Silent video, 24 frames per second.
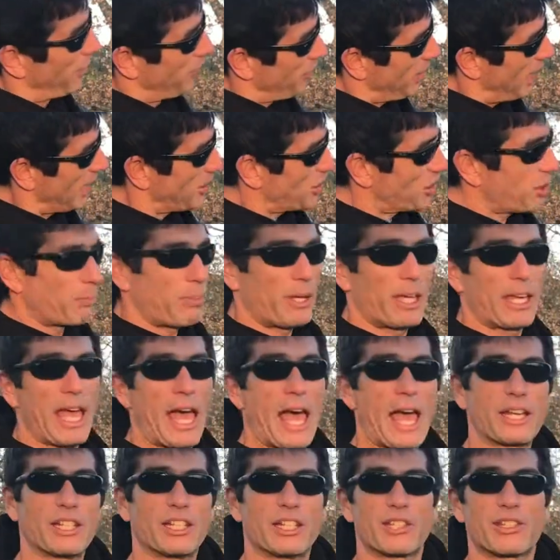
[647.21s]
that's the big
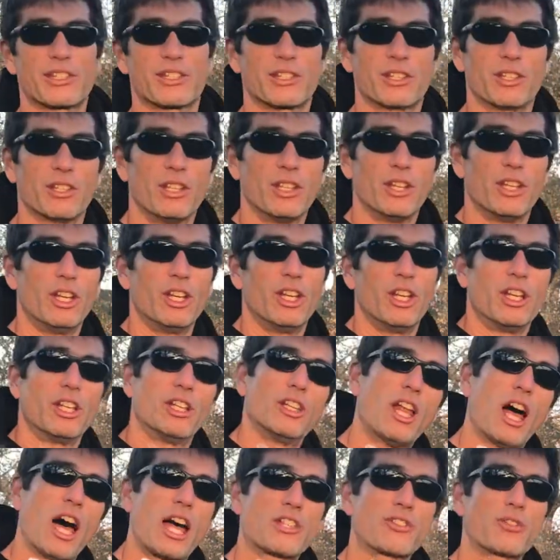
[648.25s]
Agnes
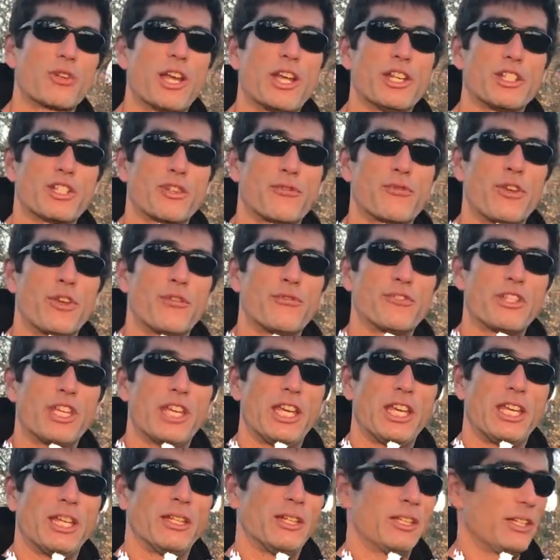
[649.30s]
Lost Ranger
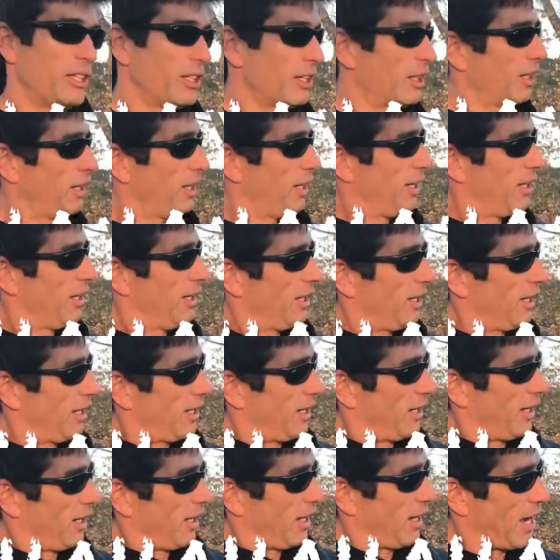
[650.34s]
15.
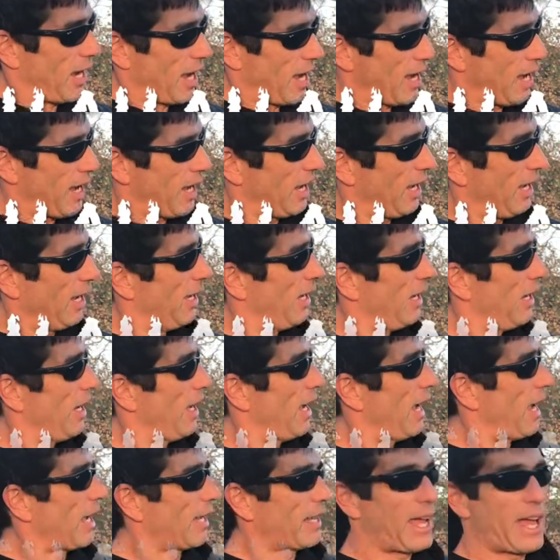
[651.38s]

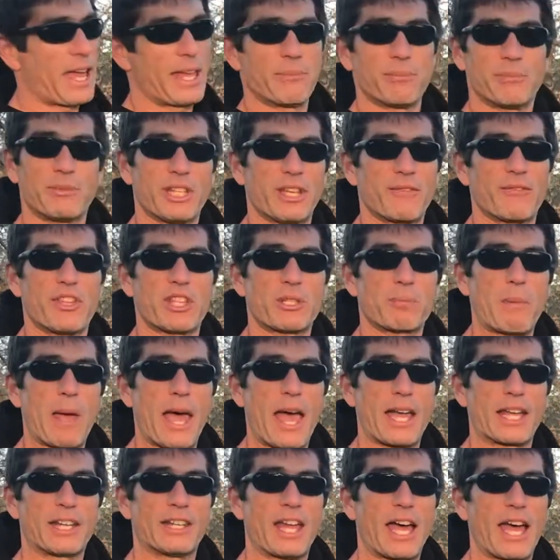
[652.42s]
Again, give this
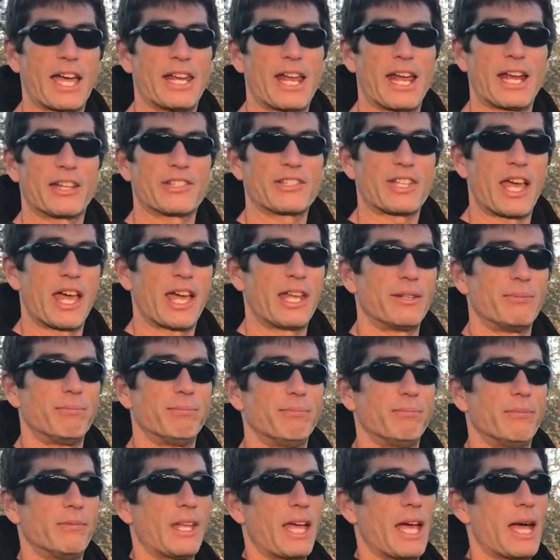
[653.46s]
bag a 9 out of 10.
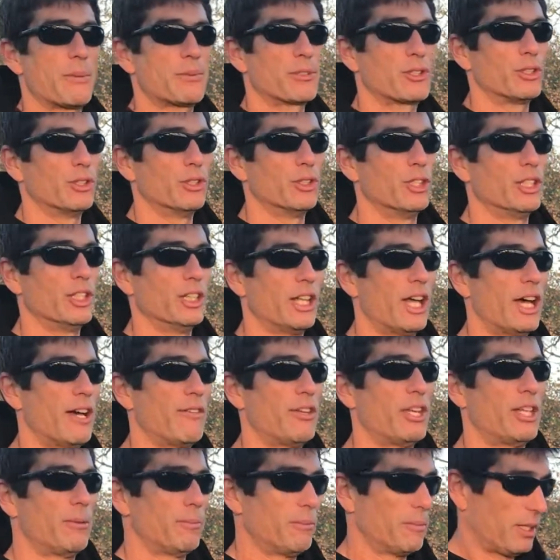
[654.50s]
Absolutely
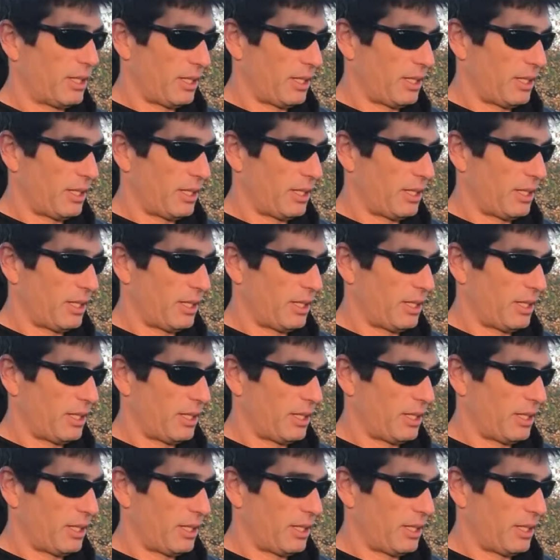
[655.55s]
love it.